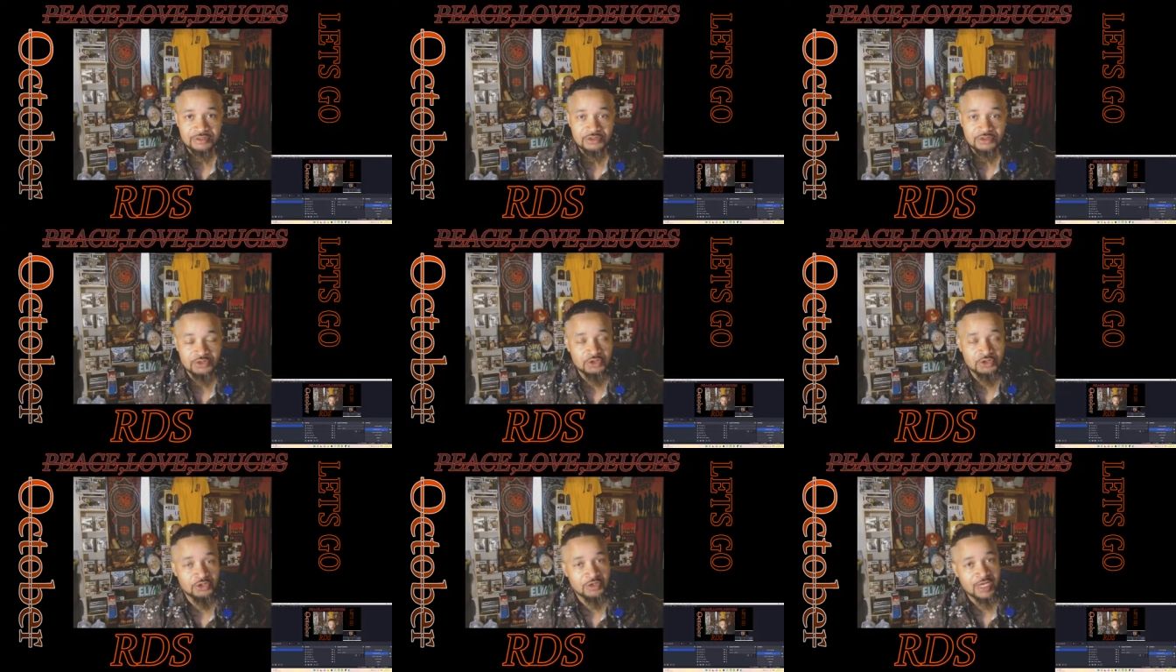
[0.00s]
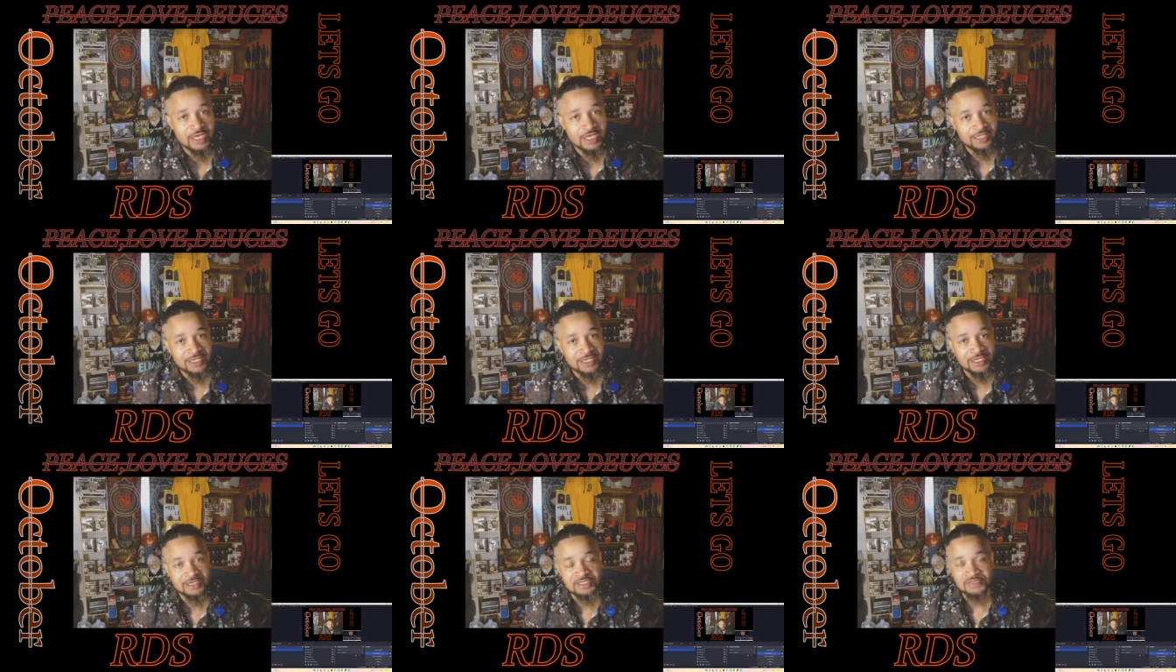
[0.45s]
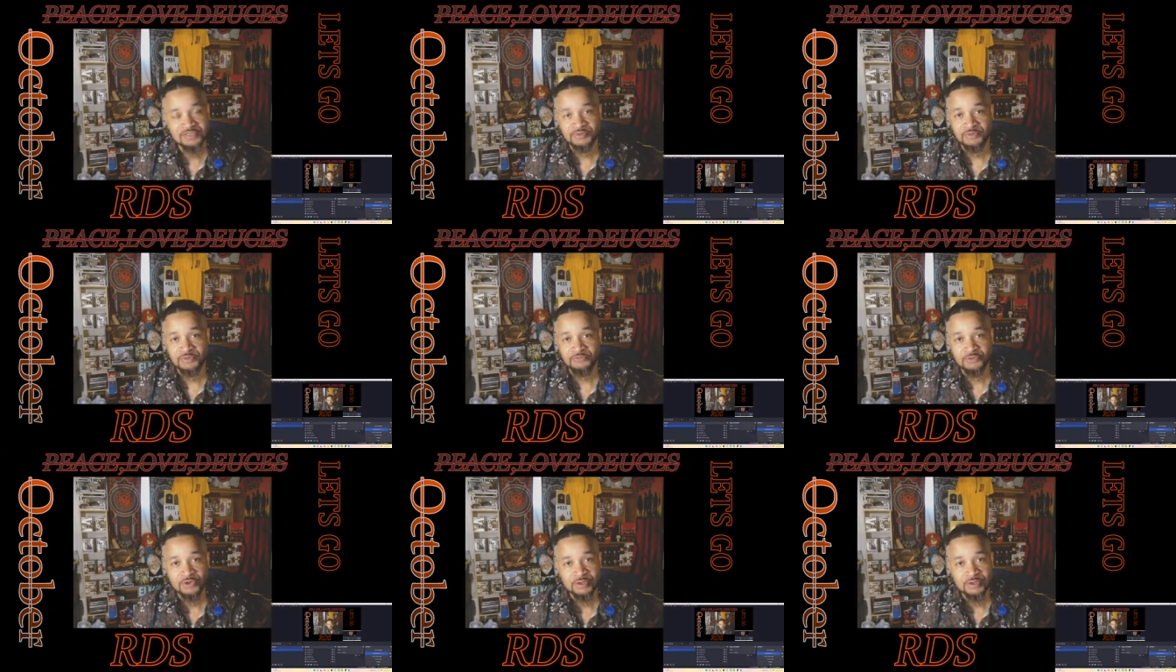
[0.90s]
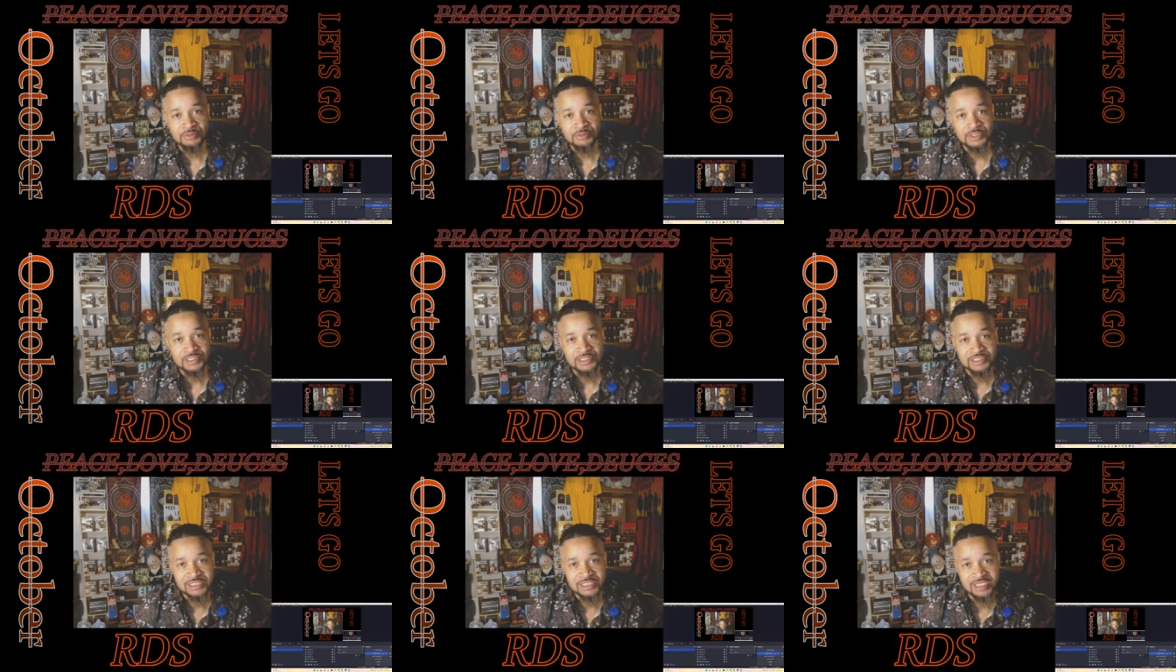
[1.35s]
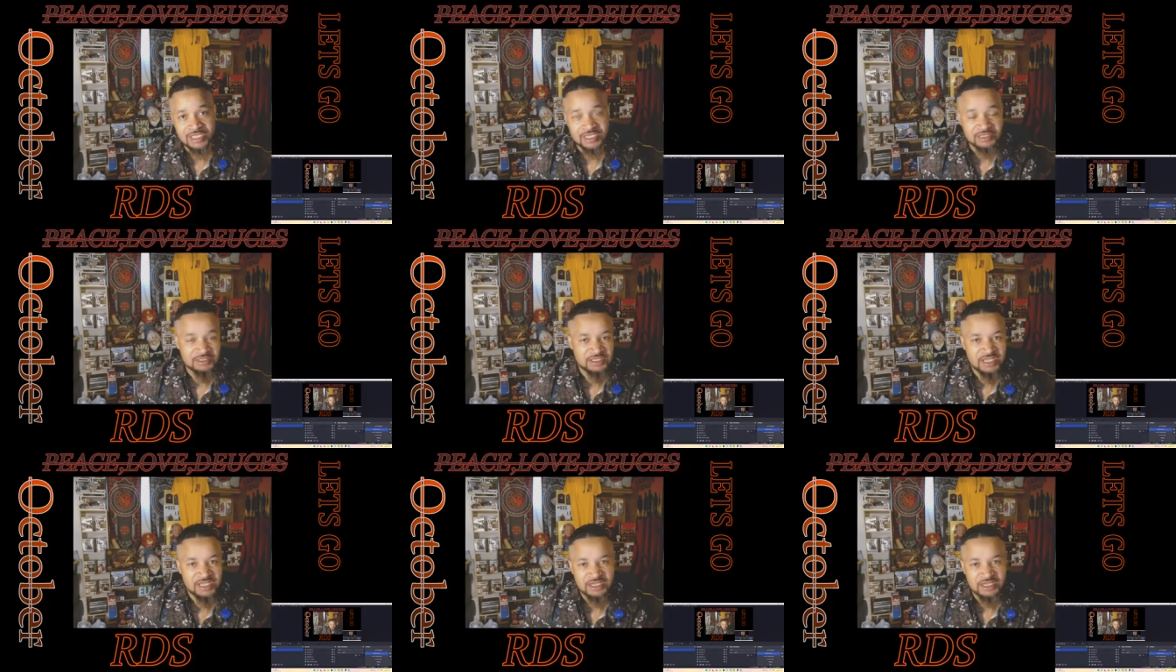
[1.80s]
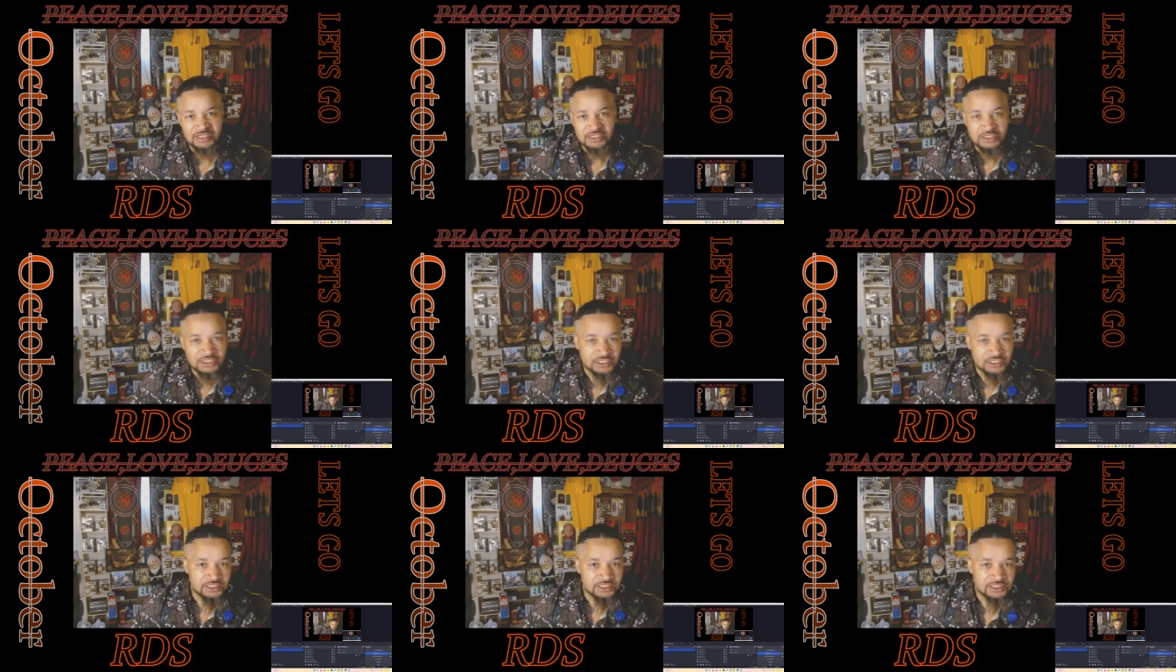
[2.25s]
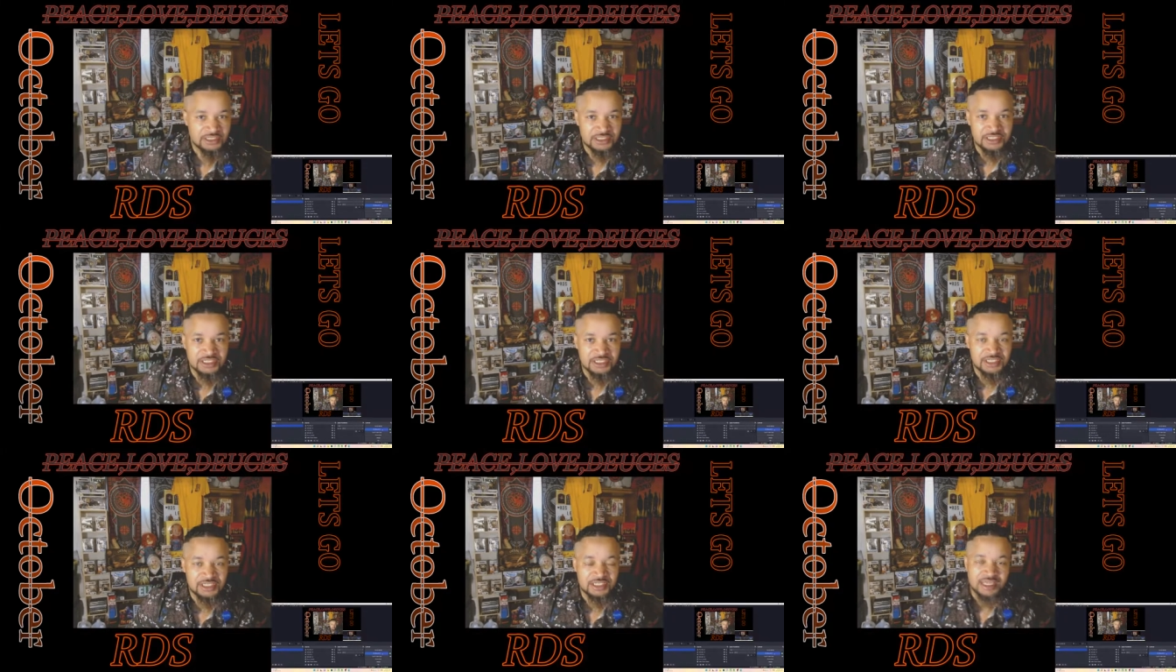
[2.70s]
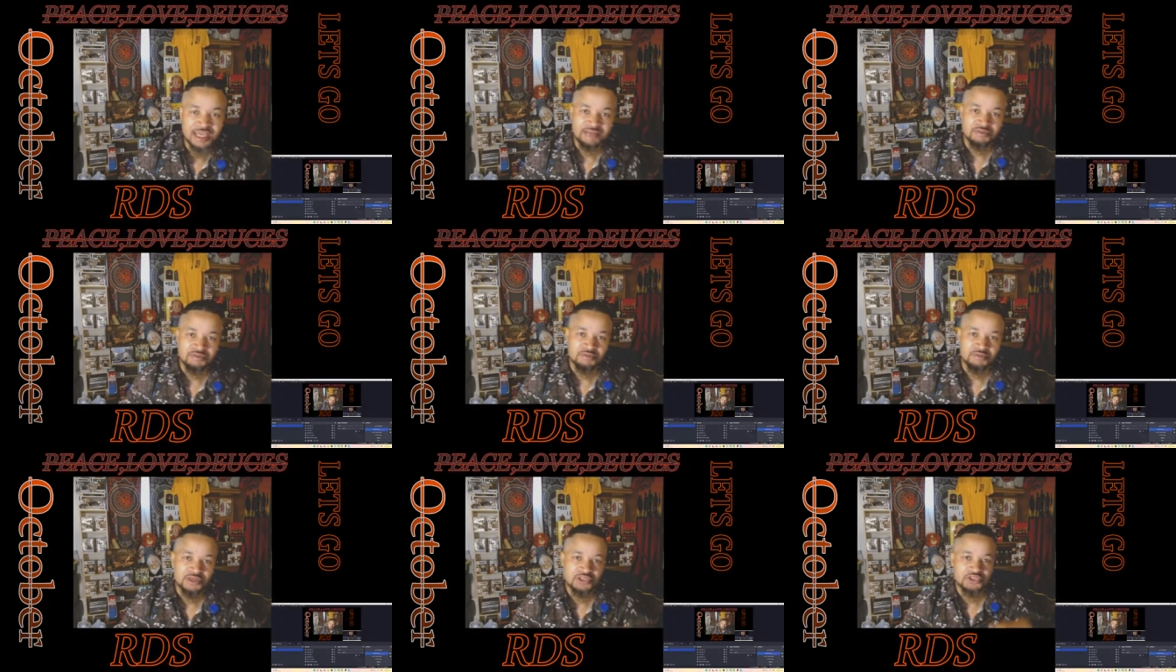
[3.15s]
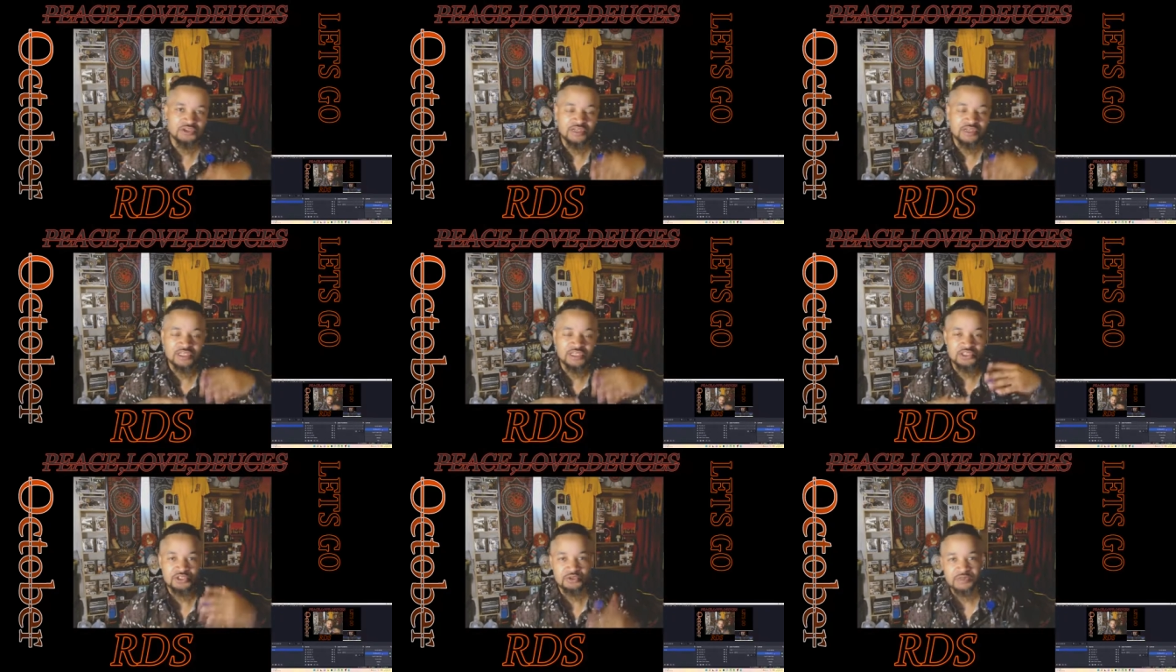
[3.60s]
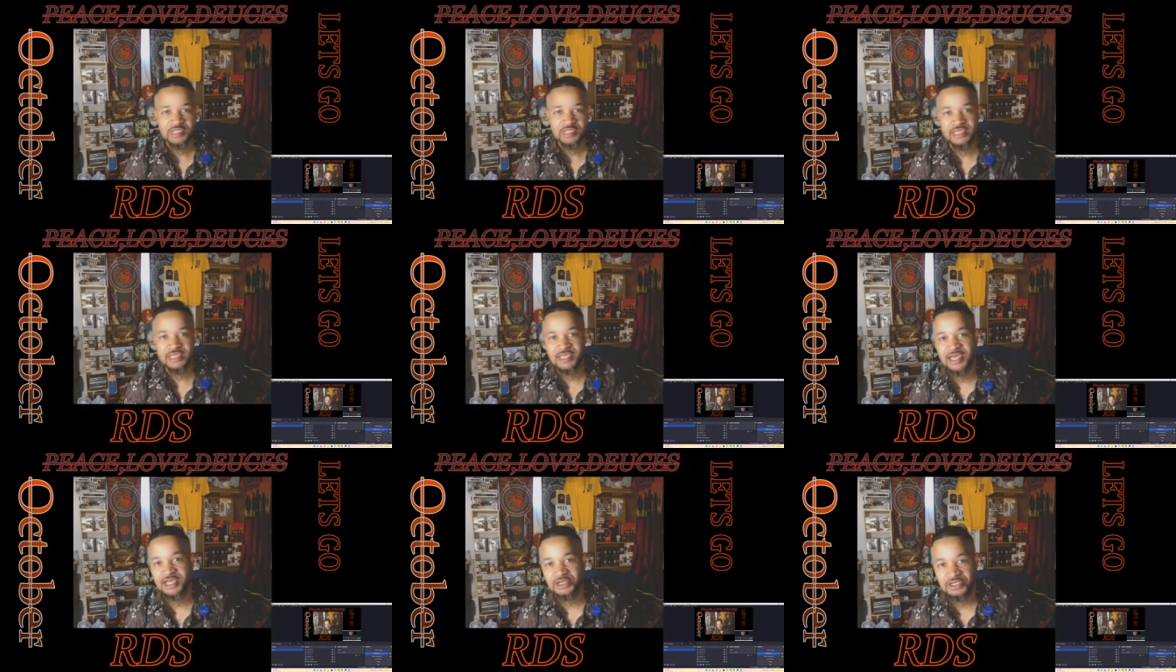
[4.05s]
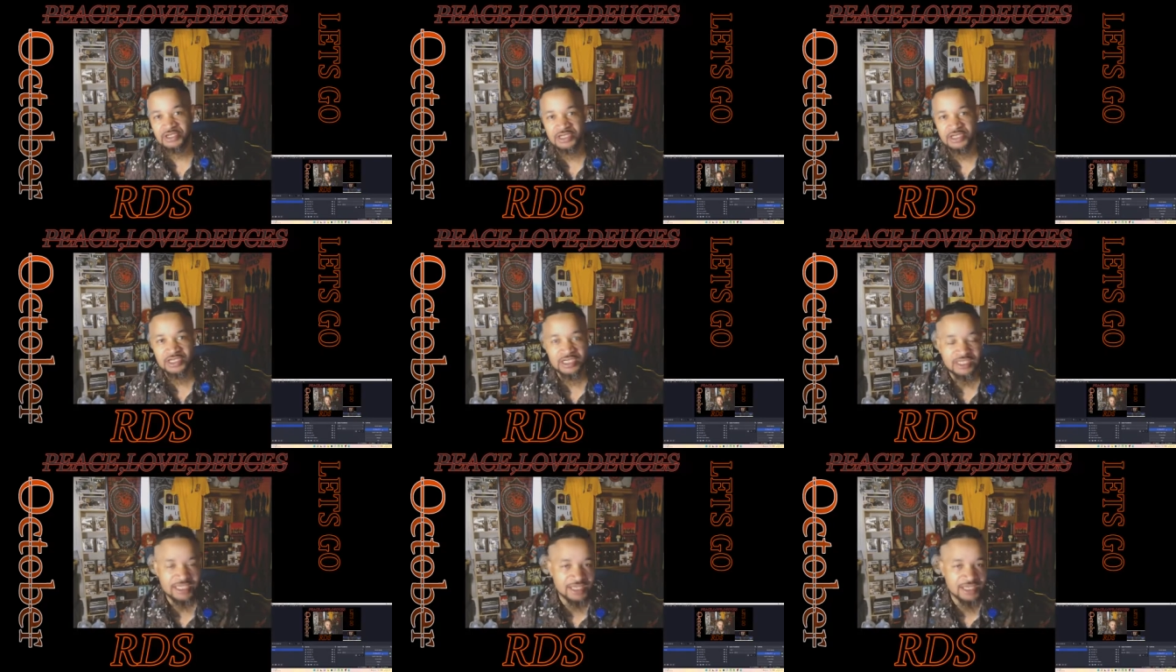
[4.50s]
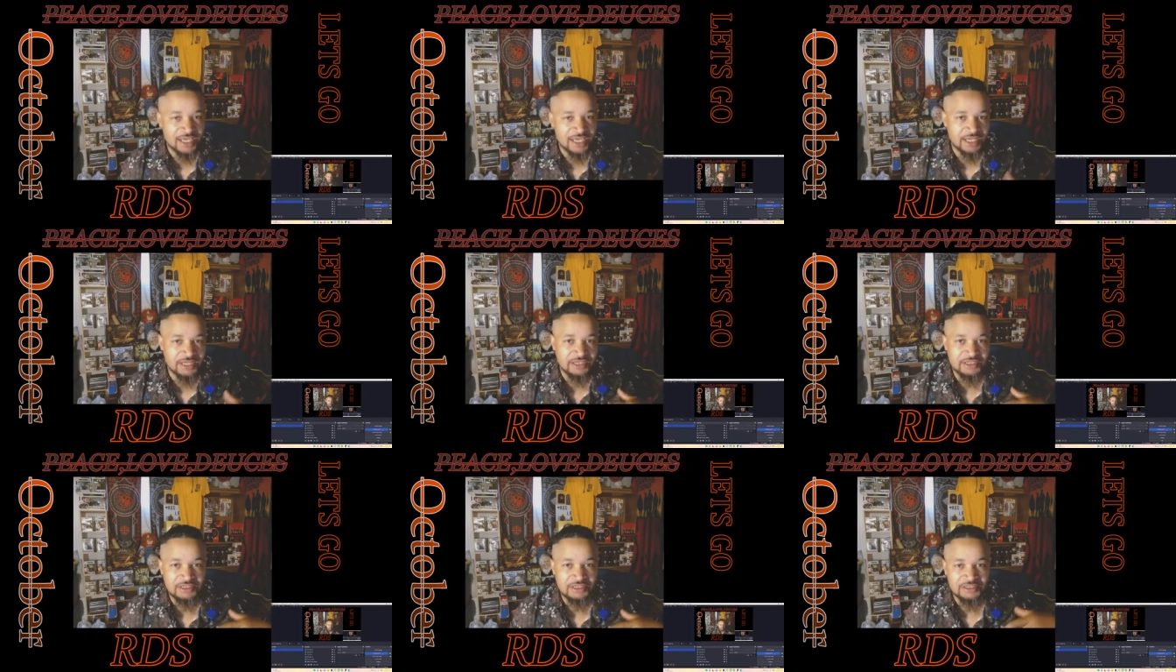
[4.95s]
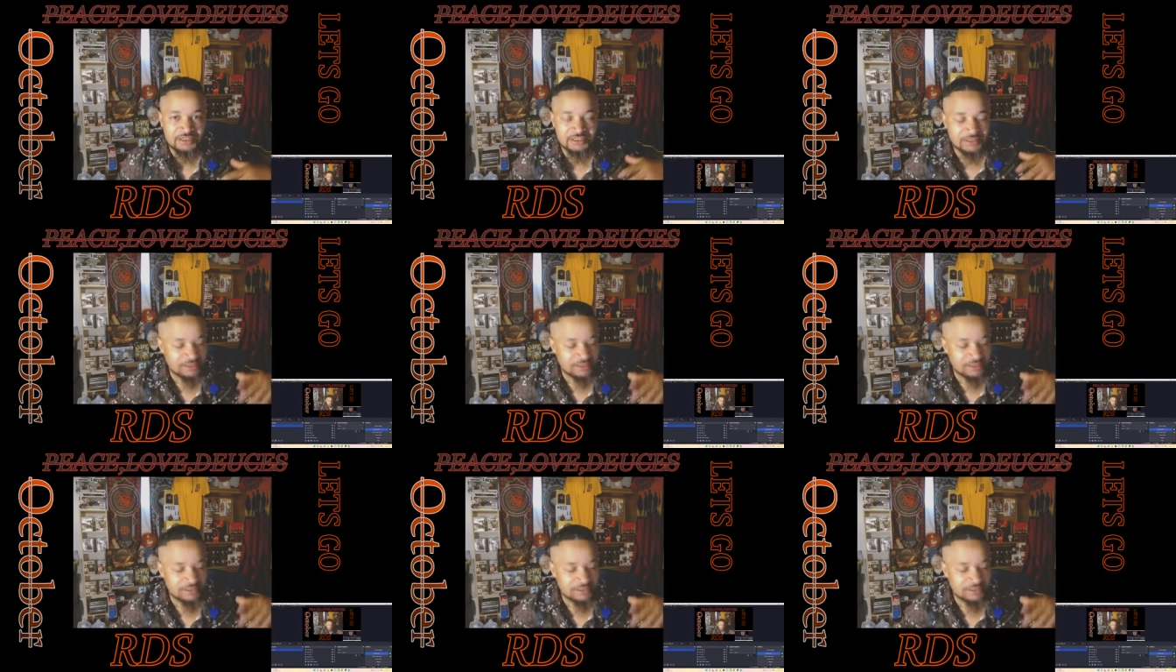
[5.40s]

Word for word: You know how a lot of these performers is. They, they got to look good. They have to make sure they show what they got on. They got to